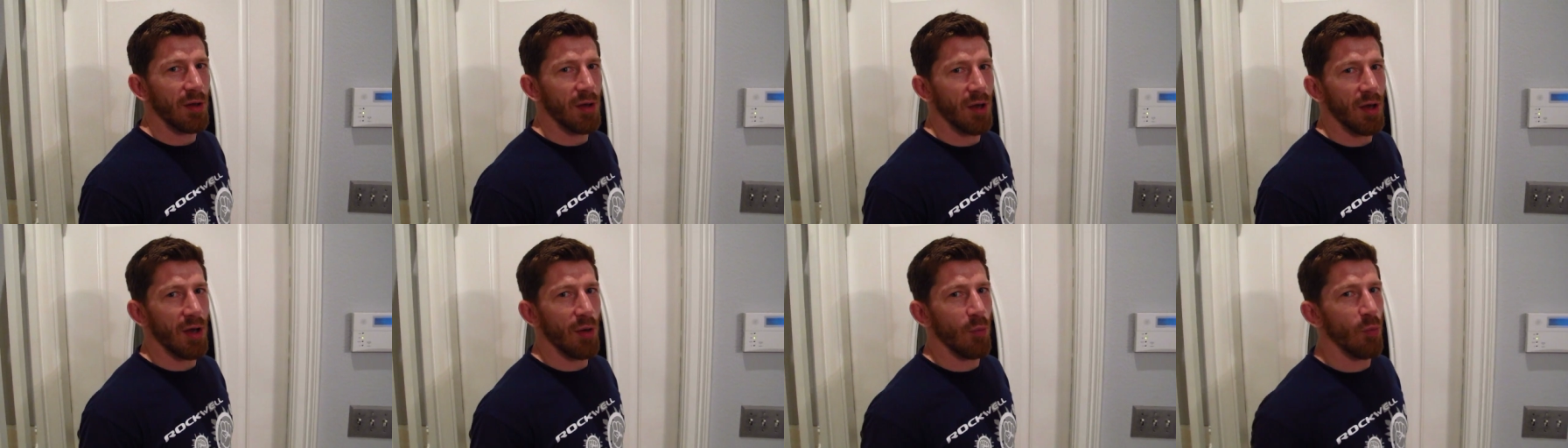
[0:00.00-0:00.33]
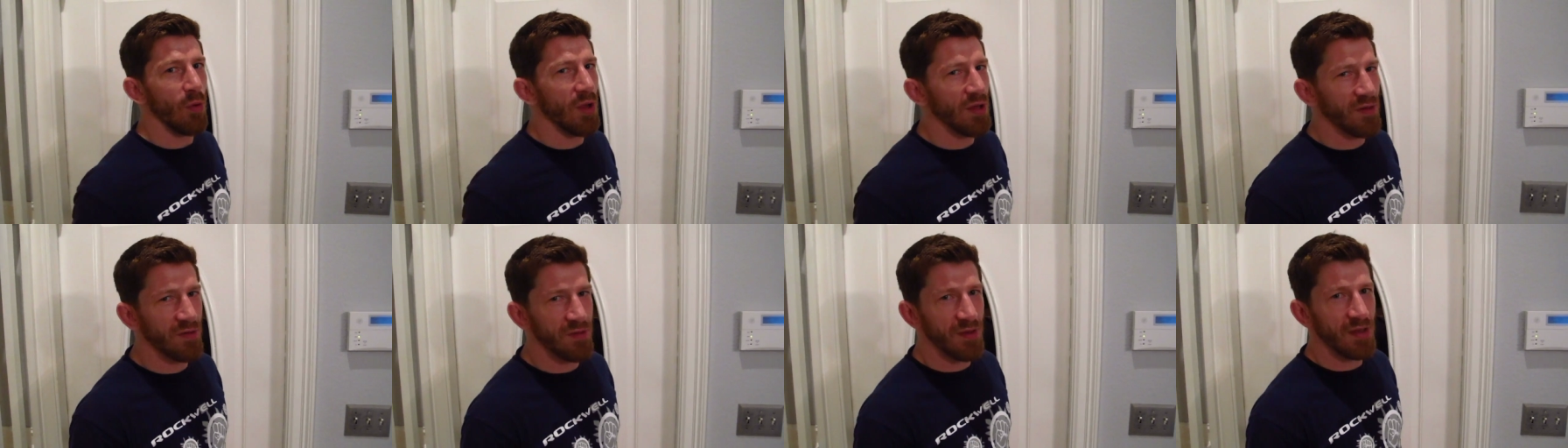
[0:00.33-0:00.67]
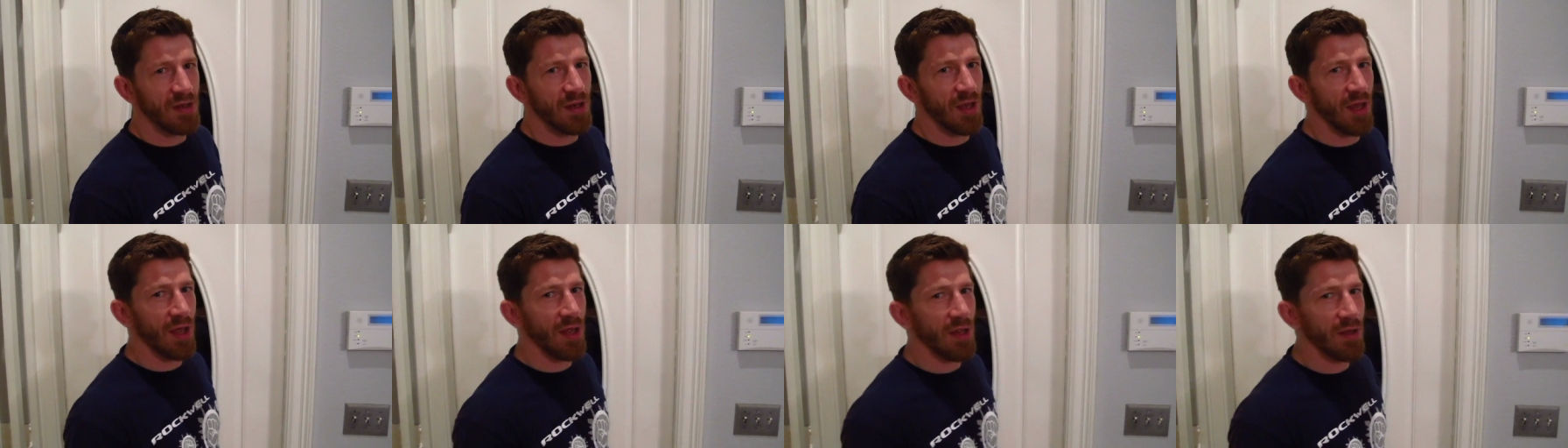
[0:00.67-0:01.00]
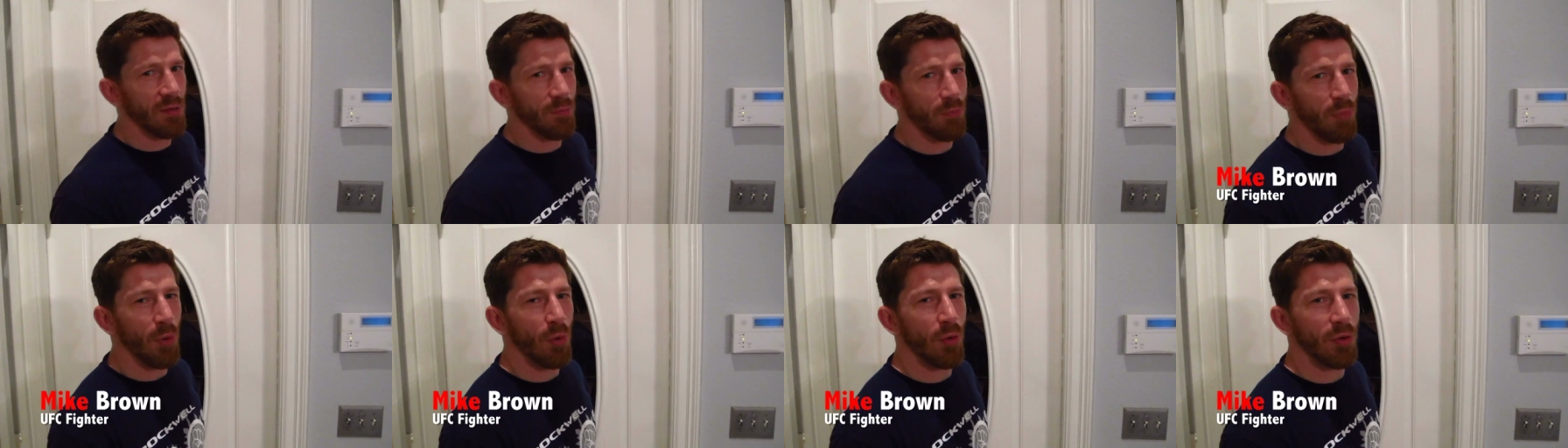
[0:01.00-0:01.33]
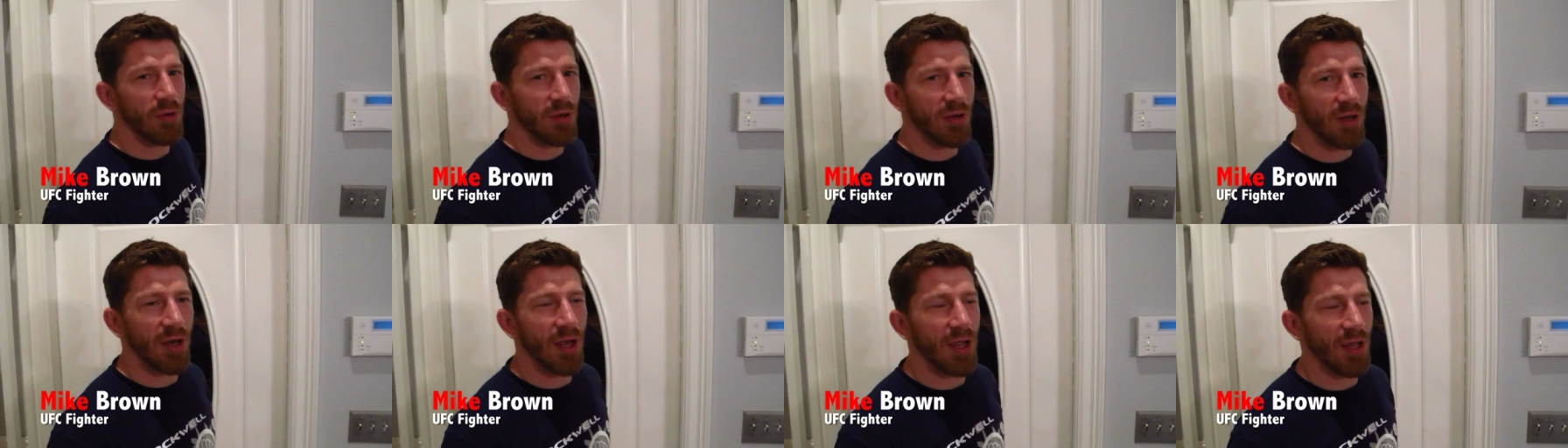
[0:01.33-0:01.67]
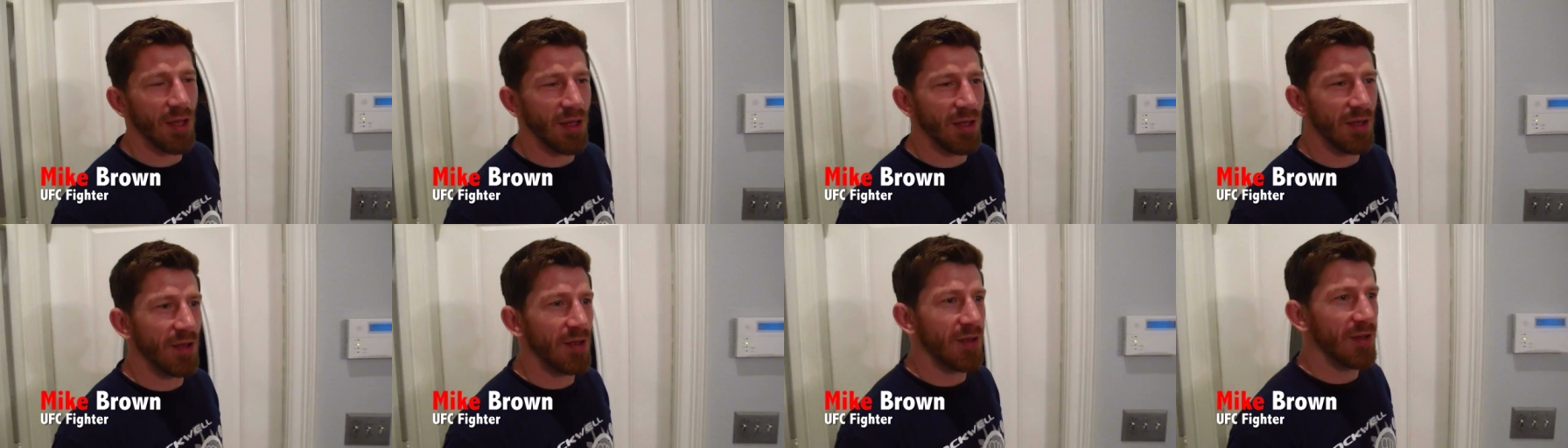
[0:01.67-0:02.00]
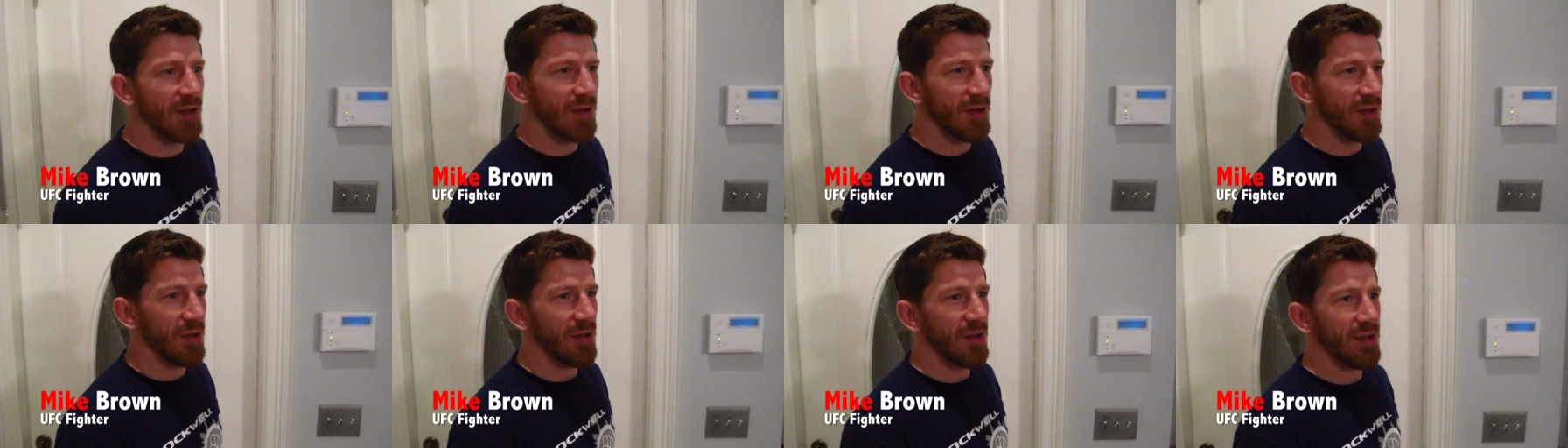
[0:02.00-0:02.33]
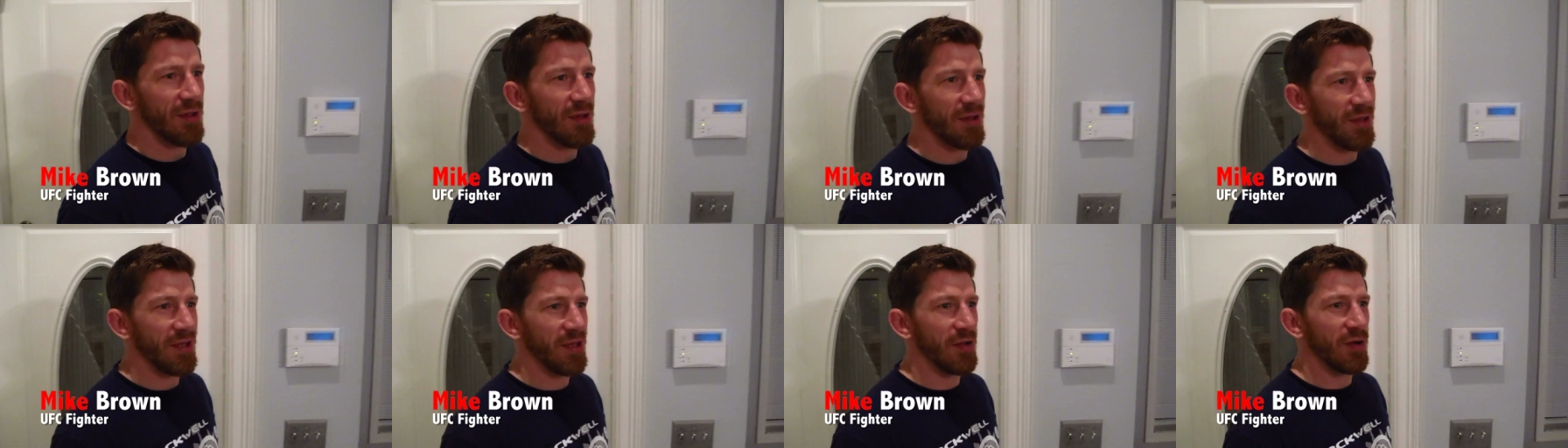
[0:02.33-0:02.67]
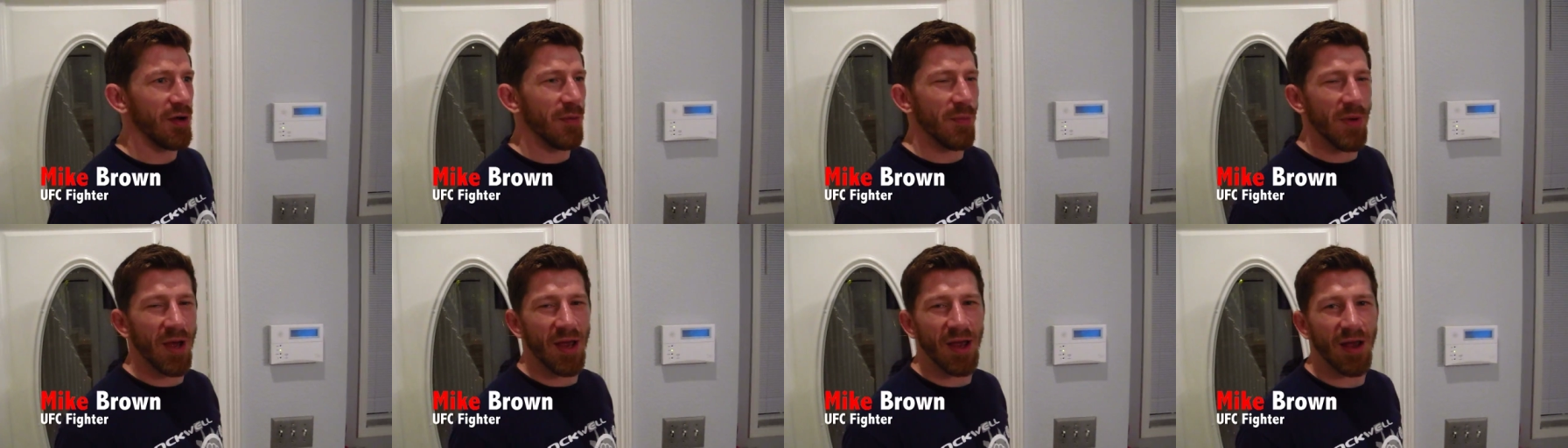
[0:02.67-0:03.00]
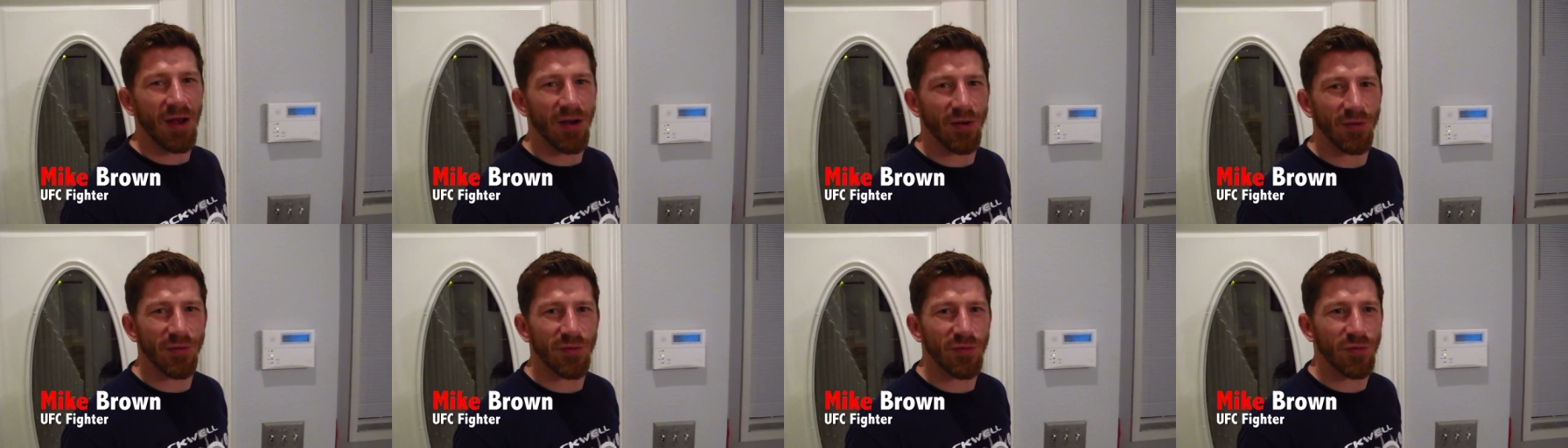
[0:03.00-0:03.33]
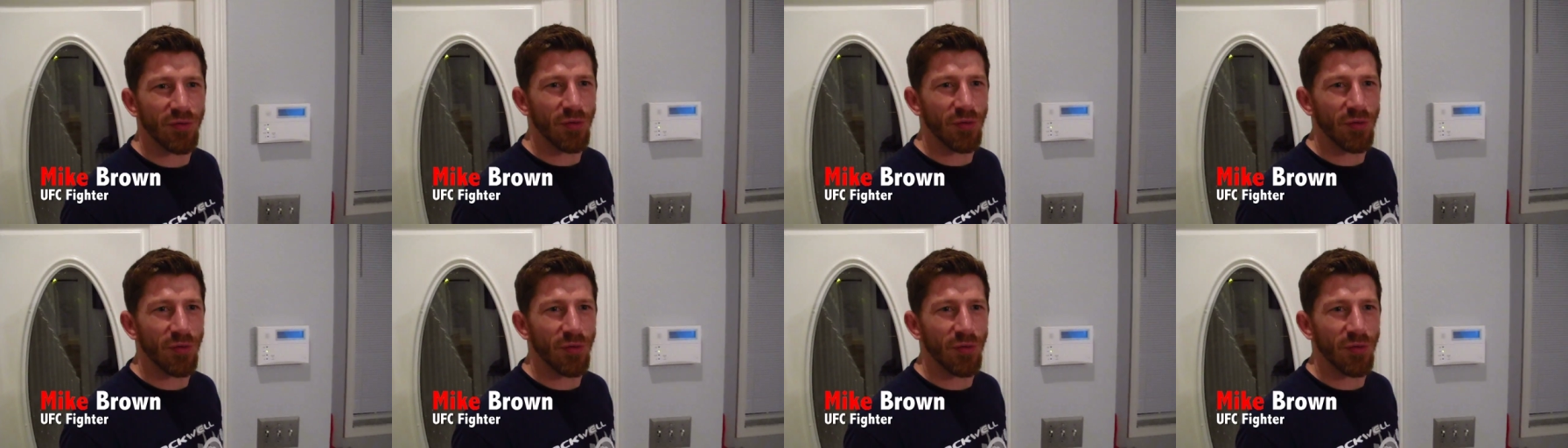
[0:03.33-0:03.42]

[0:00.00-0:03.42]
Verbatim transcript: uh, Wednesday night, poker night here at my house.